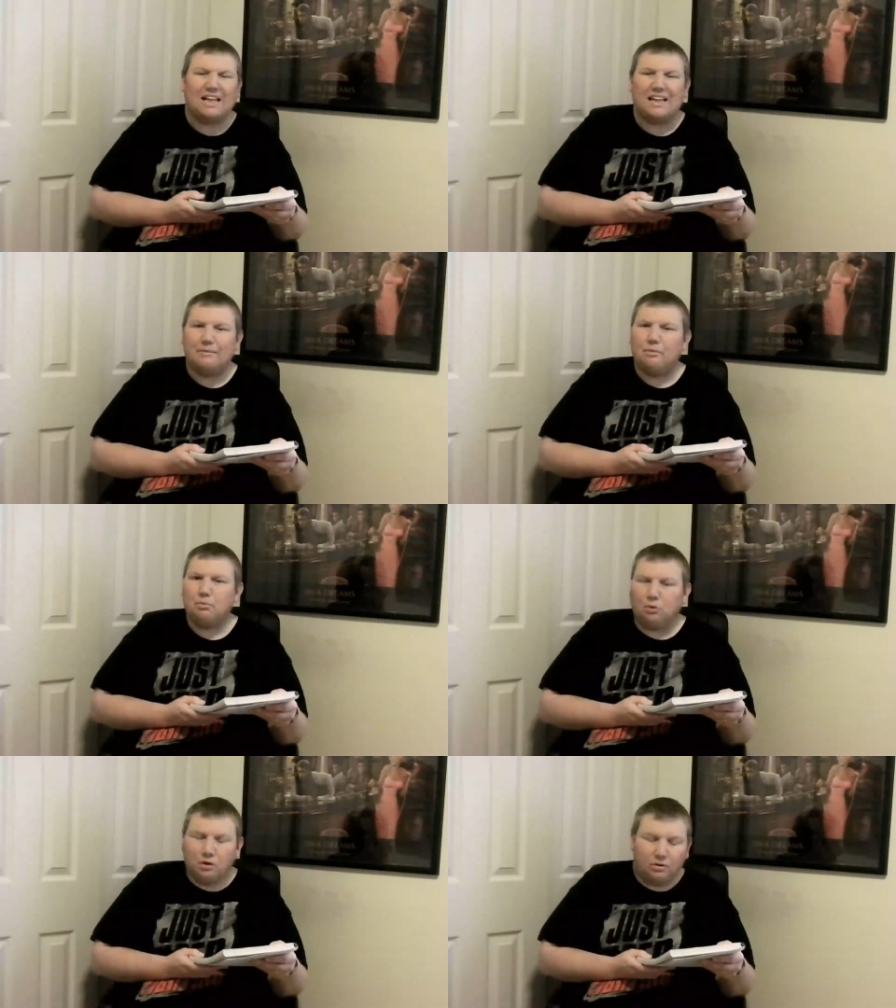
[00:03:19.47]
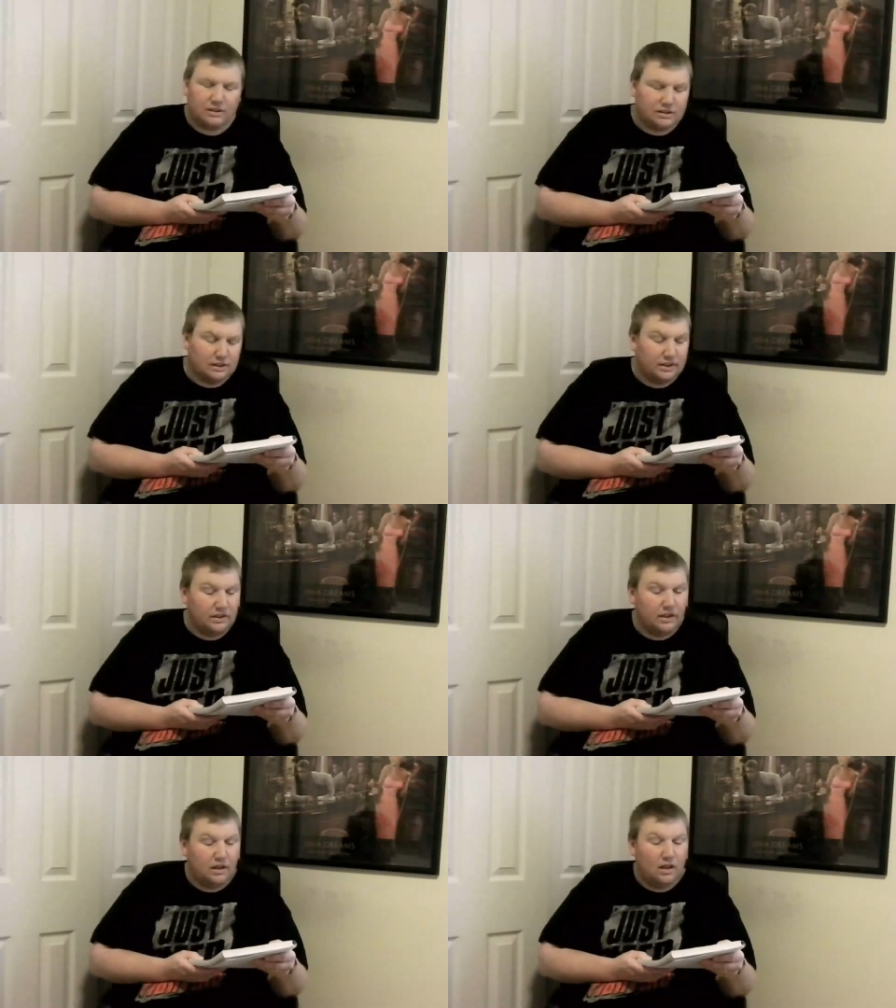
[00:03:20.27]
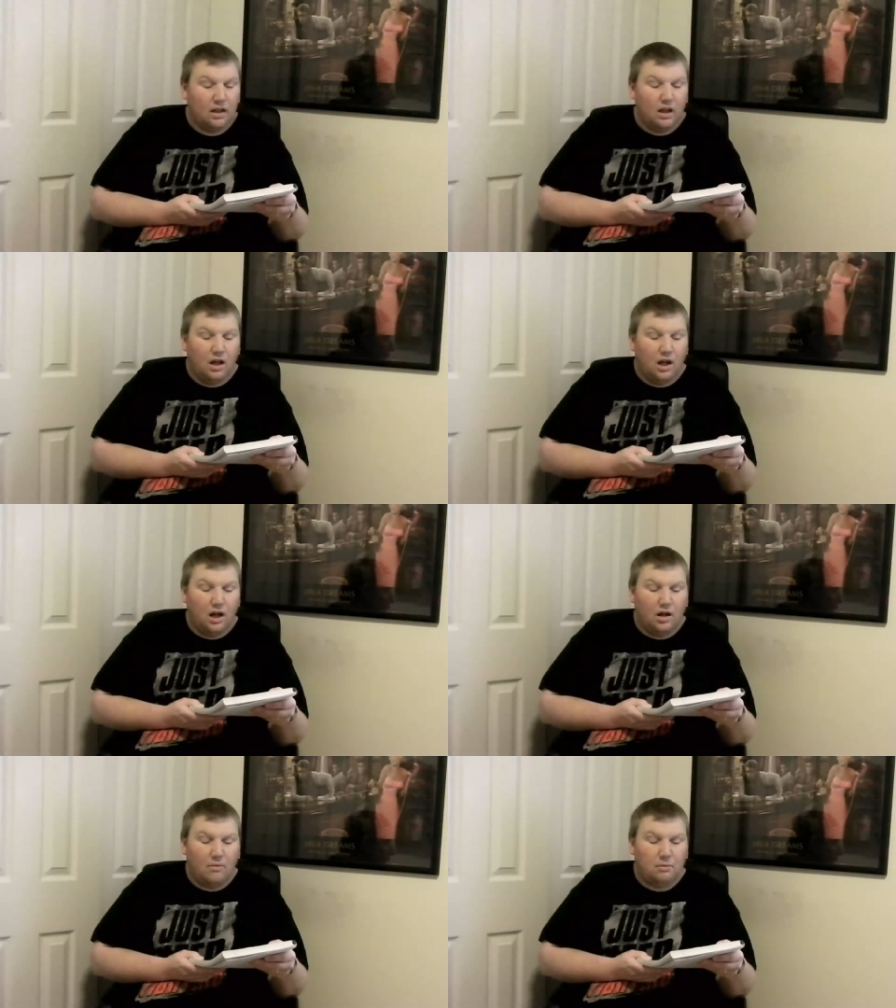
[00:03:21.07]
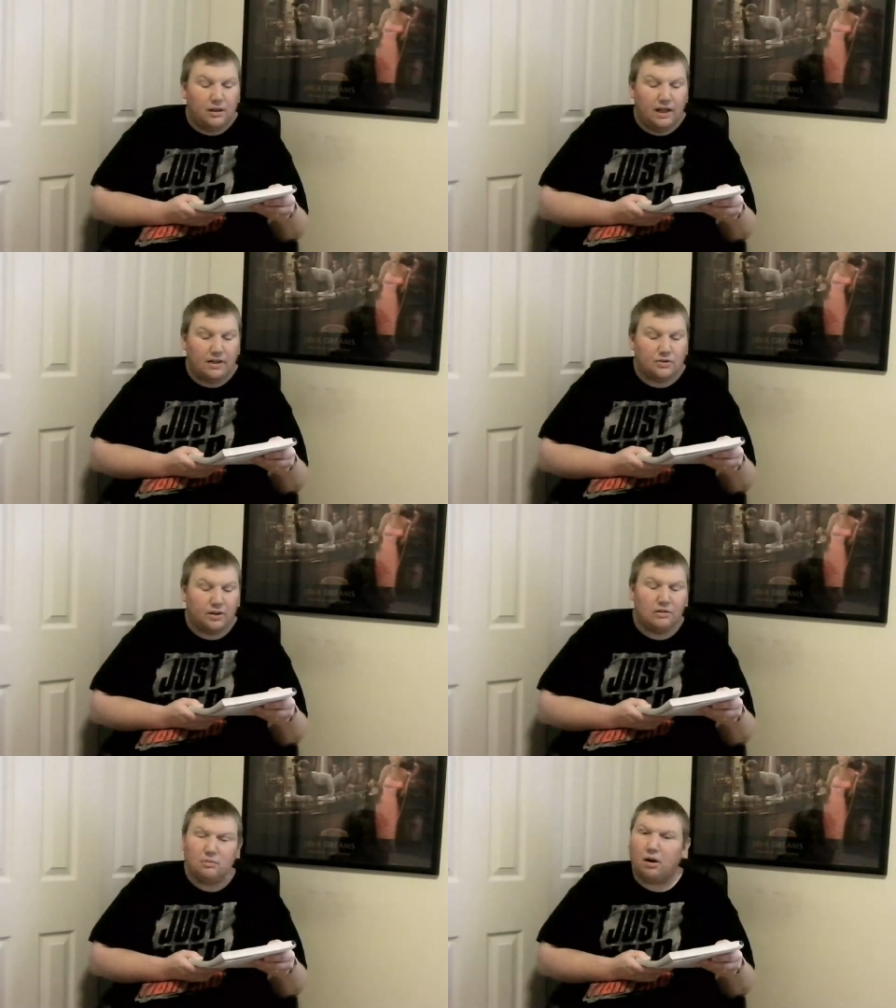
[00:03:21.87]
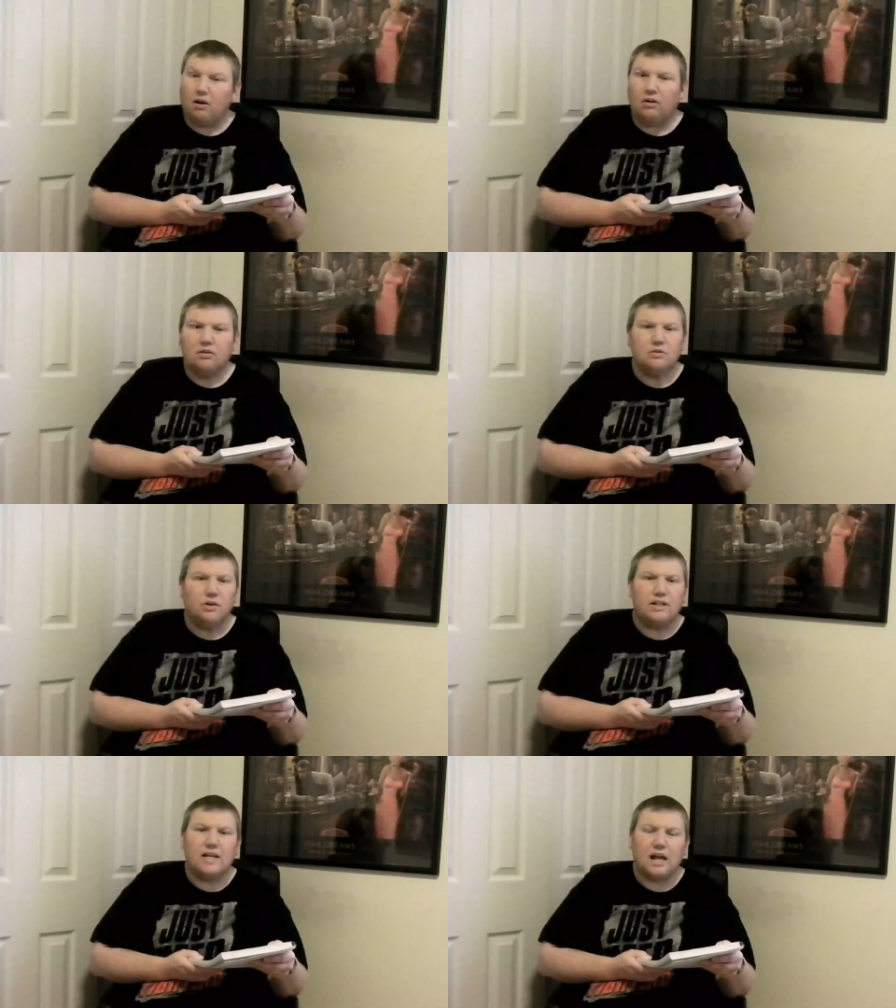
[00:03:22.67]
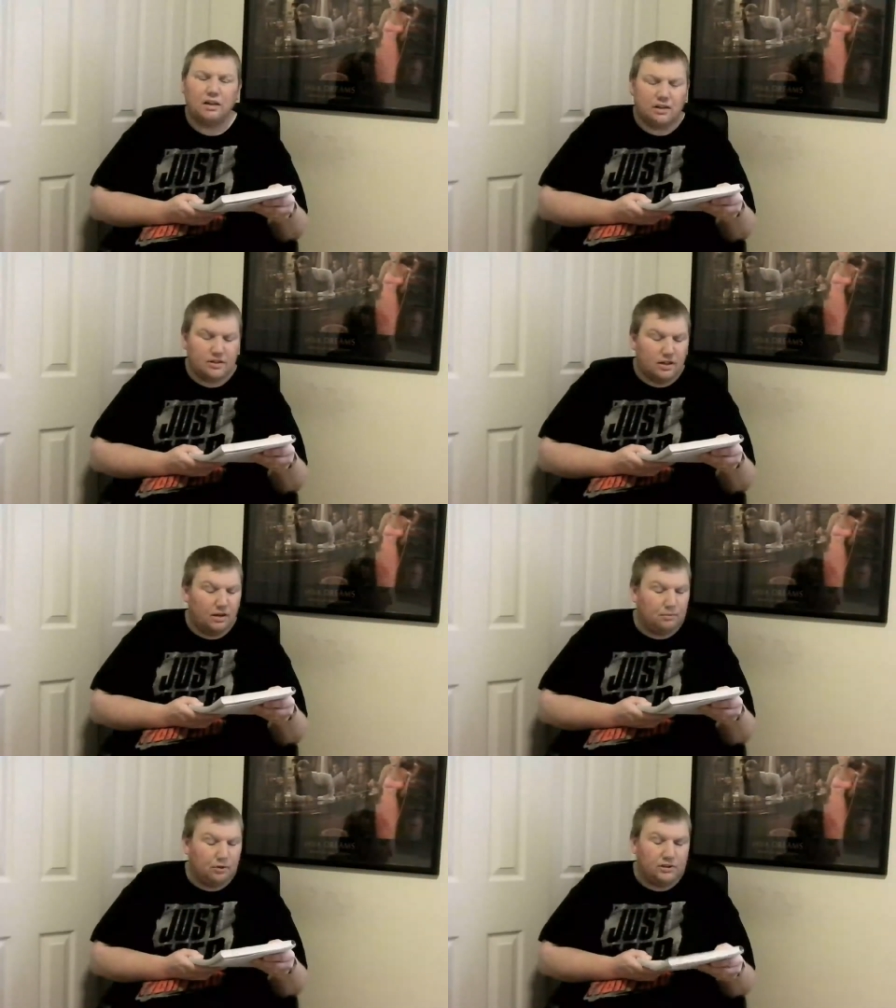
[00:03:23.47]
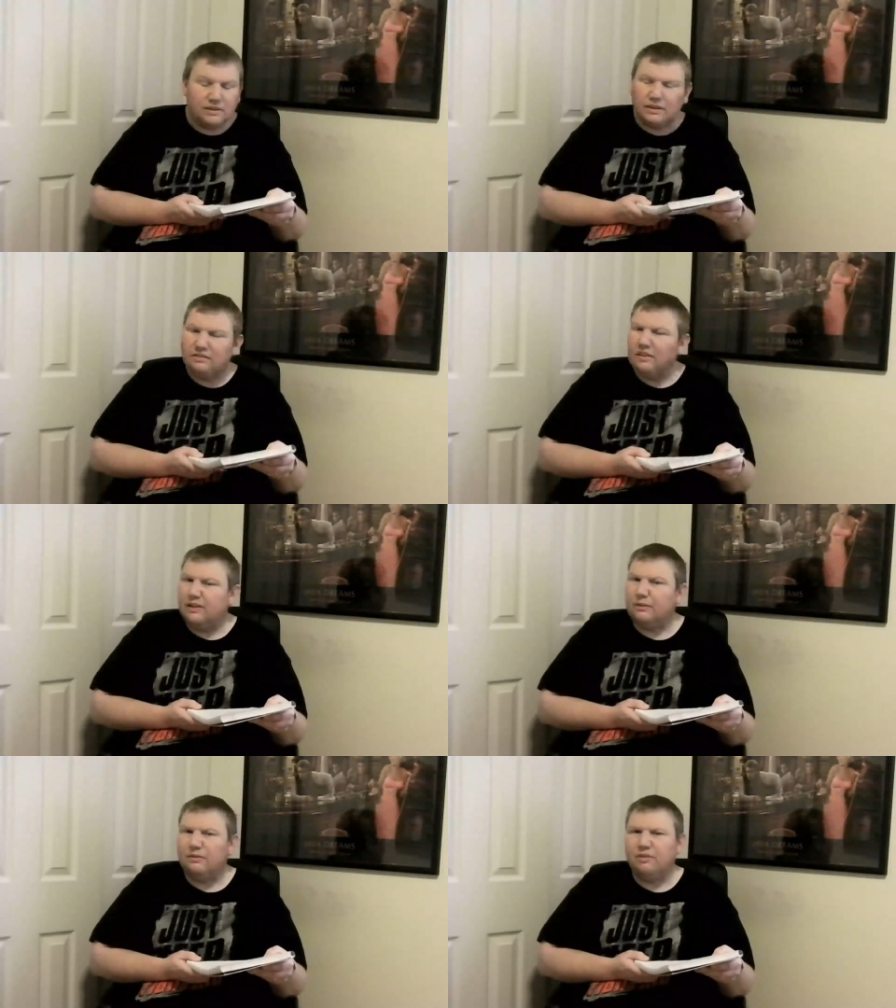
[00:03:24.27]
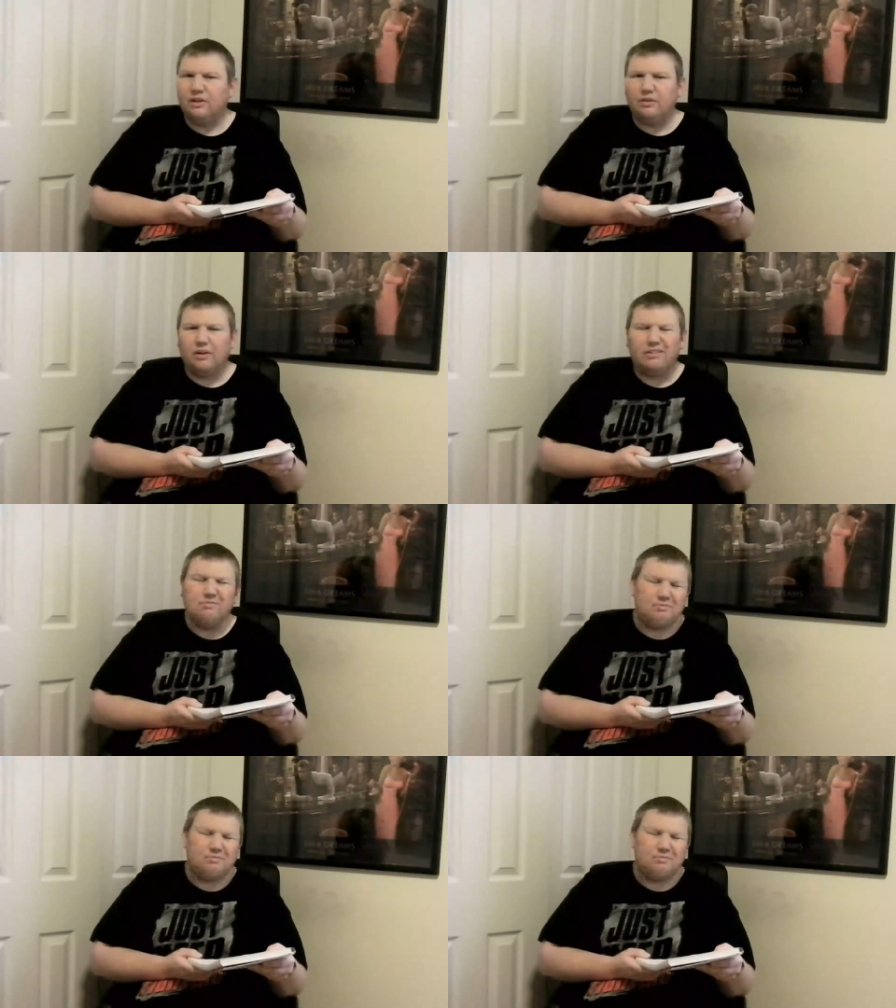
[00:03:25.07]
Label Pro Wrestling. But yeah, Trey Lamar, great talent. Crazy Steve ended up giving victory.